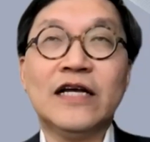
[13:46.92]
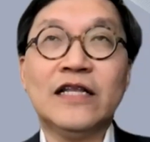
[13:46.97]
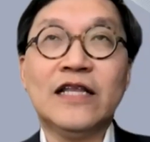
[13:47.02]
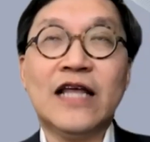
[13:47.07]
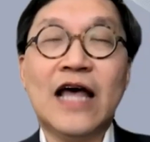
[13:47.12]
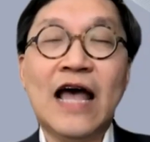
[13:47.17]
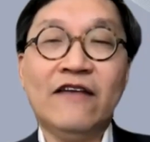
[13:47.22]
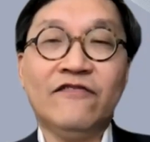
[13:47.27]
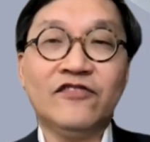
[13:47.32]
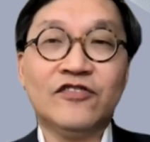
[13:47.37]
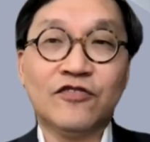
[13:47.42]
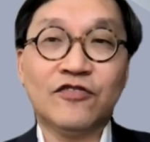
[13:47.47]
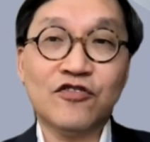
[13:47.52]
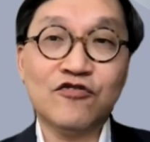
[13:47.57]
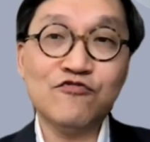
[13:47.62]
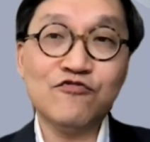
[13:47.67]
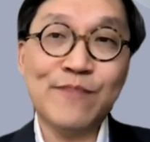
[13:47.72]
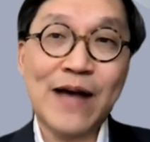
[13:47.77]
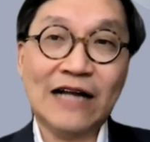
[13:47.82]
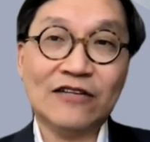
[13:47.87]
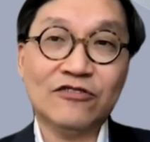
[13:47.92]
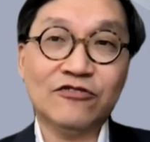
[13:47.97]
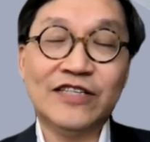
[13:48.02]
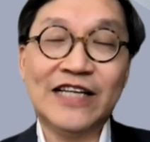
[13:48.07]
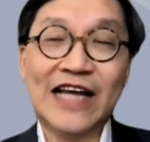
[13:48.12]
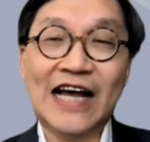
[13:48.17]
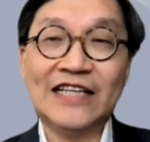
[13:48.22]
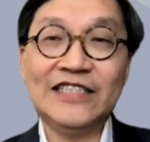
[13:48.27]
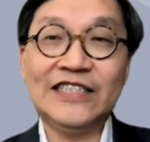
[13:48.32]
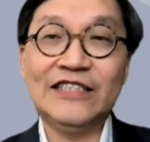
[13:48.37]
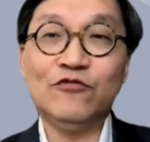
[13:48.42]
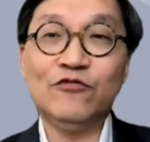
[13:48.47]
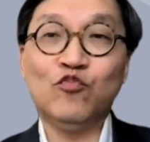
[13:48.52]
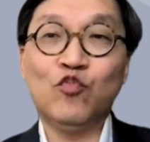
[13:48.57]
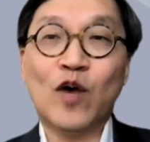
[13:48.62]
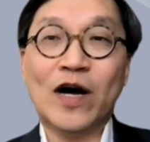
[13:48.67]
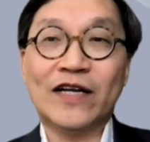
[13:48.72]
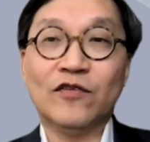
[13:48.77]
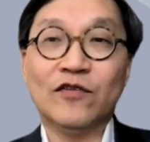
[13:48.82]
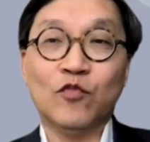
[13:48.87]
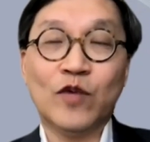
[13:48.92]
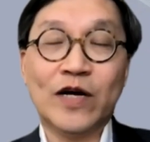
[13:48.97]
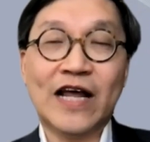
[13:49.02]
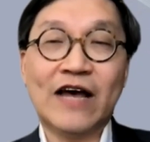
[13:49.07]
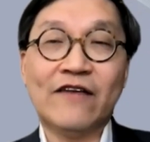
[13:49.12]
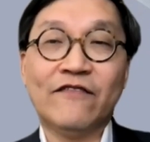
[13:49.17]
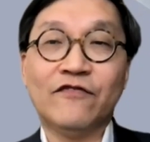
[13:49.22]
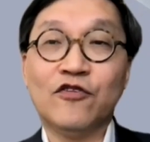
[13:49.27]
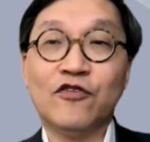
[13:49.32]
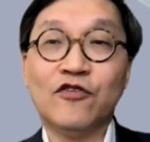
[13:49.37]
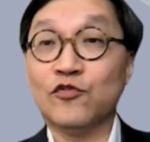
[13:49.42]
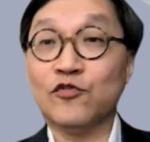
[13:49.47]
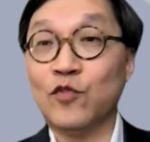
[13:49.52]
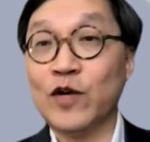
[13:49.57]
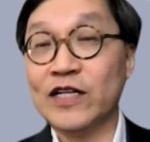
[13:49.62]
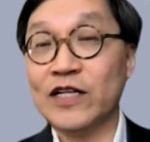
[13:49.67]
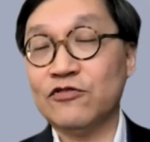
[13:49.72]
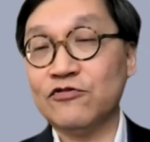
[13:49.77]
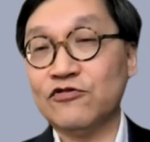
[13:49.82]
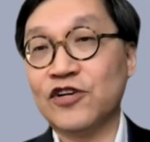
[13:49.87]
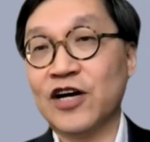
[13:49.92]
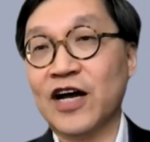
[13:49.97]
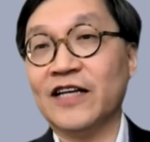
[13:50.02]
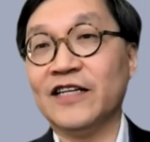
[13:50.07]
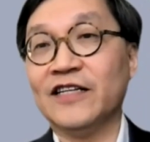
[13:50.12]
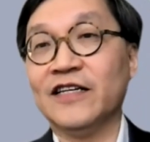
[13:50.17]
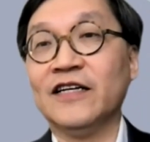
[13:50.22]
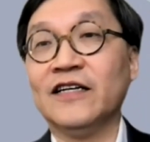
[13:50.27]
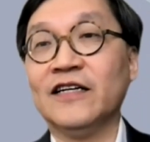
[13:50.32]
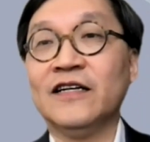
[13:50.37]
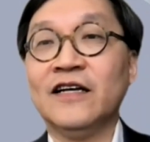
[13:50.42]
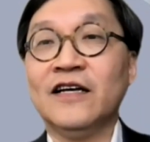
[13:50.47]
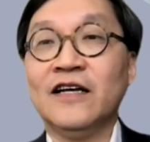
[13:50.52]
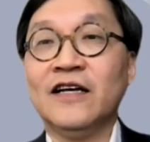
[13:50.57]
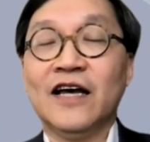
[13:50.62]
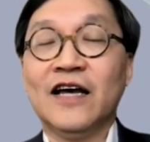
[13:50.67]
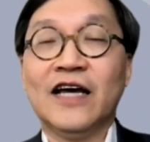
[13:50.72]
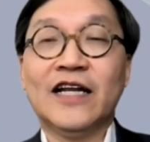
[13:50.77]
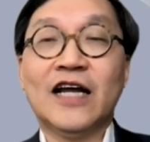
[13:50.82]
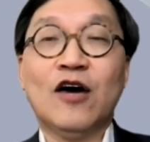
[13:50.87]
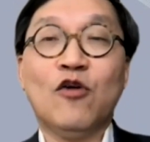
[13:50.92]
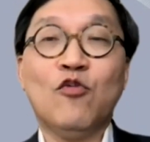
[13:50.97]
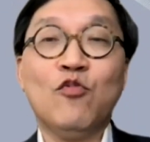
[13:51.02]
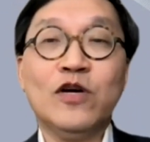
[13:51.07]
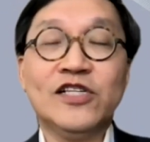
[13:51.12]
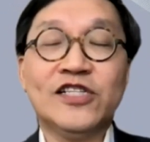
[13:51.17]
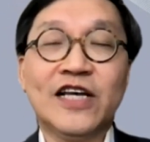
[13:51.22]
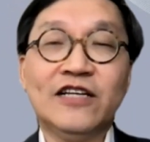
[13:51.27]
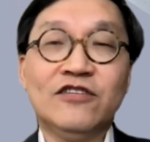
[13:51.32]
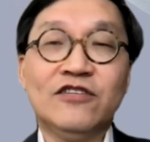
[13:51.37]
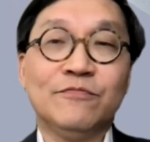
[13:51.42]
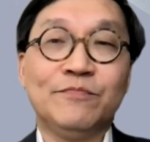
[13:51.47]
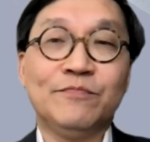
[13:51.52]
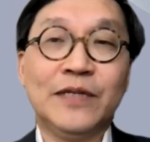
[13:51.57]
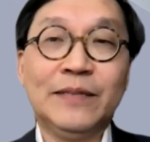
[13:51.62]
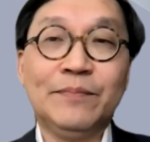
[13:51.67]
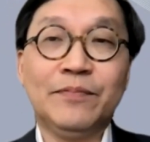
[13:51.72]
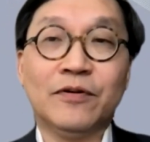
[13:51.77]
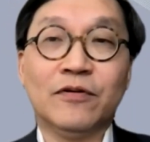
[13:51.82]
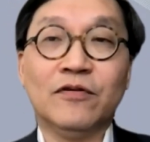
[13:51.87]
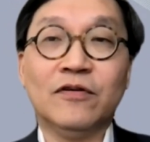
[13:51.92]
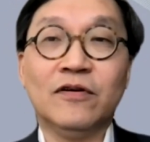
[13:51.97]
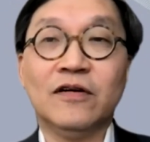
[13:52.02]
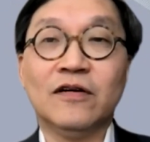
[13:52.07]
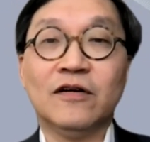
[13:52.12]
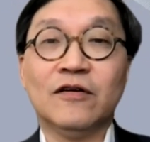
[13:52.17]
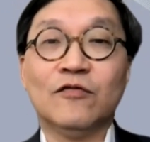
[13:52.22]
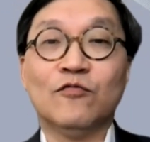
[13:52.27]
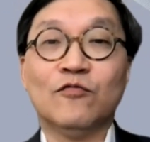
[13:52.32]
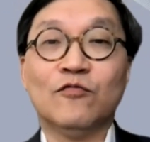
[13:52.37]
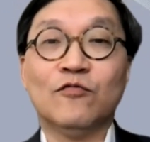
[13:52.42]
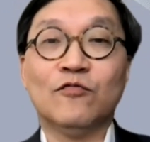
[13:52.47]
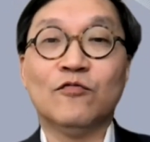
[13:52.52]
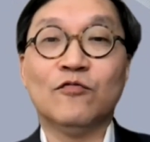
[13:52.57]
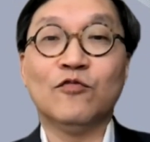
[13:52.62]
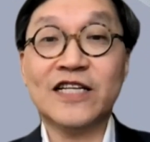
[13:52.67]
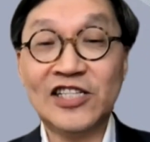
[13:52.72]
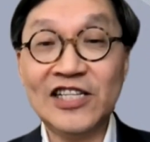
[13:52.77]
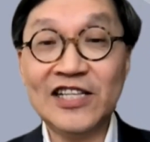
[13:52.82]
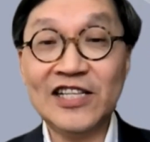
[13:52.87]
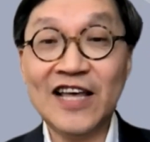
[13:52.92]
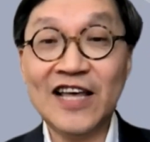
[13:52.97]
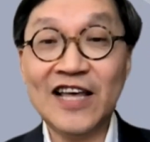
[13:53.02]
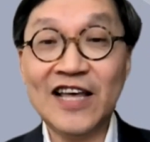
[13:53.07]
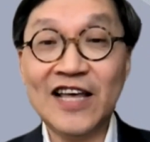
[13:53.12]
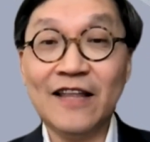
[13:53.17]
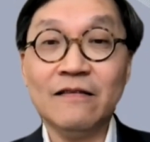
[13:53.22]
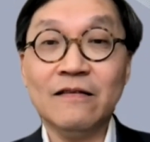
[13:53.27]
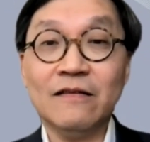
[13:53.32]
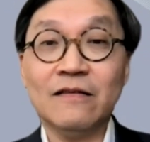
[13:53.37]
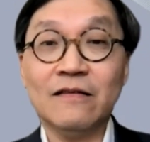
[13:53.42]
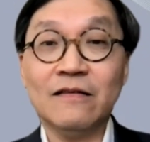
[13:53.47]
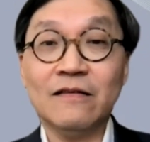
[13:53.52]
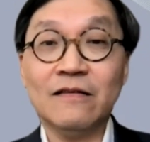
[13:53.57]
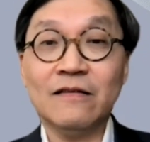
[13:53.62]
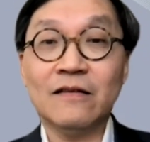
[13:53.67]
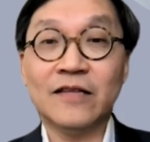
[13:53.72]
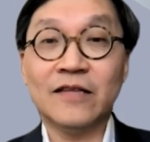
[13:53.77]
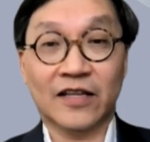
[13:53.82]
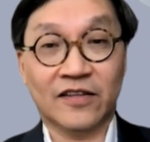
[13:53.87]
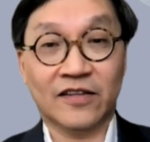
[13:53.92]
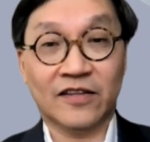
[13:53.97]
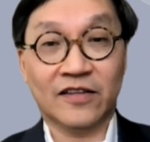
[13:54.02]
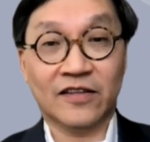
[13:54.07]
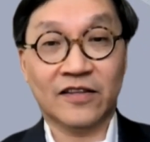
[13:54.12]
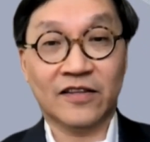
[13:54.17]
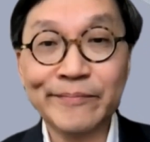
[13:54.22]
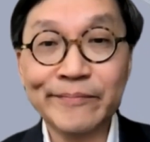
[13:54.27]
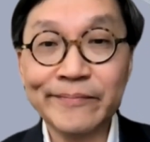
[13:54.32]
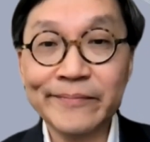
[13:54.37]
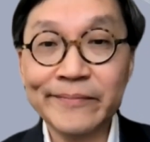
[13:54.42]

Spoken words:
it has to go back to '91 when I first went to China. And I always say to people, what did I see then? Nothing.